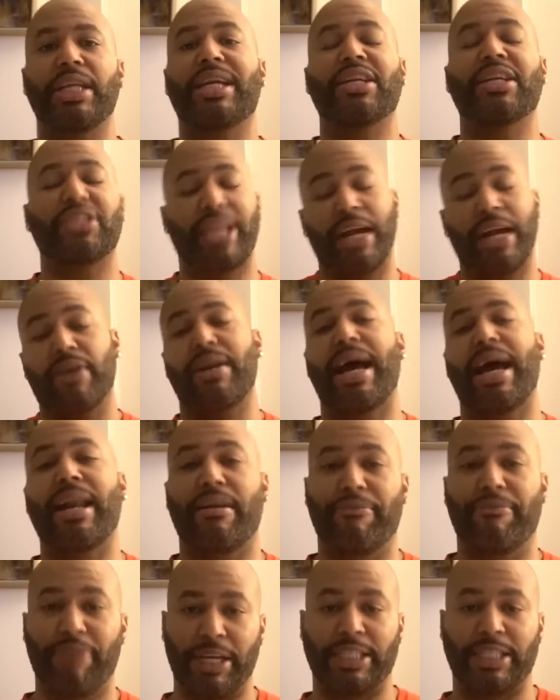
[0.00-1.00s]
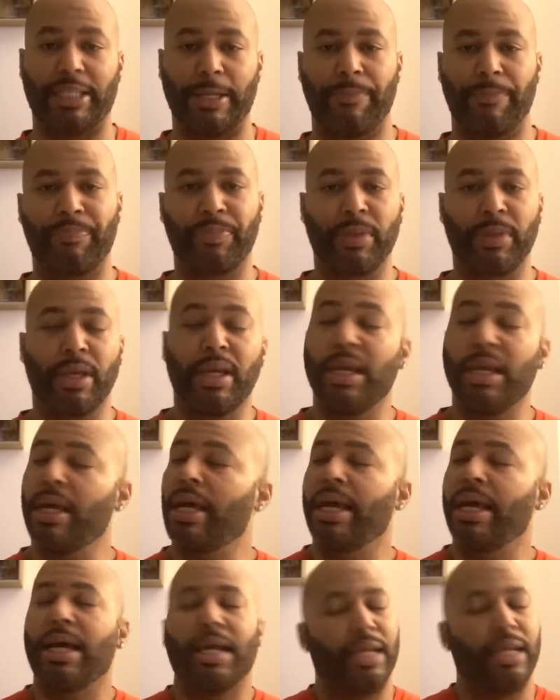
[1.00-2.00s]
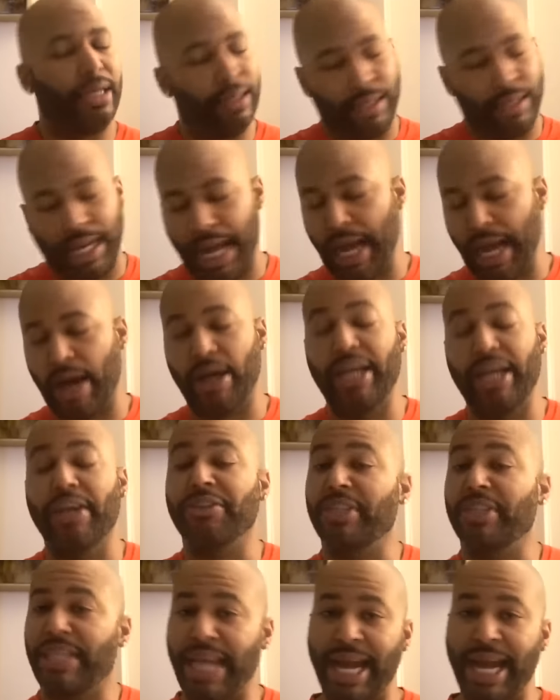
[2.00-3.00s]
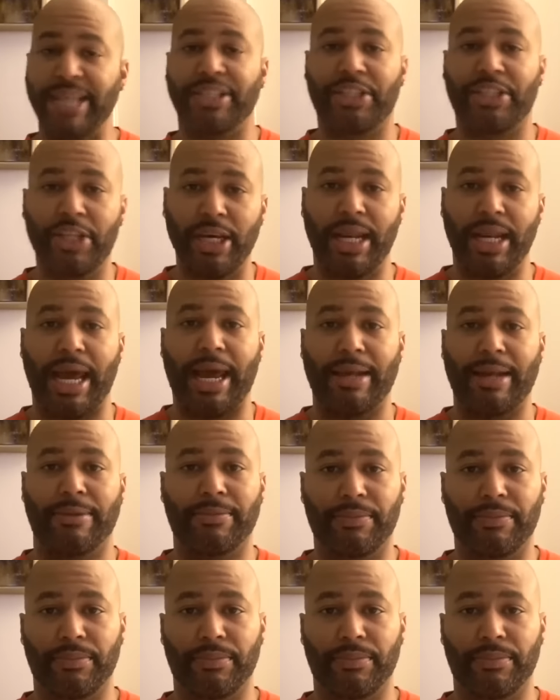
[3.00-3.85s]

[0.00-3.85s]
because they are not invested. Now, here's the catch to that.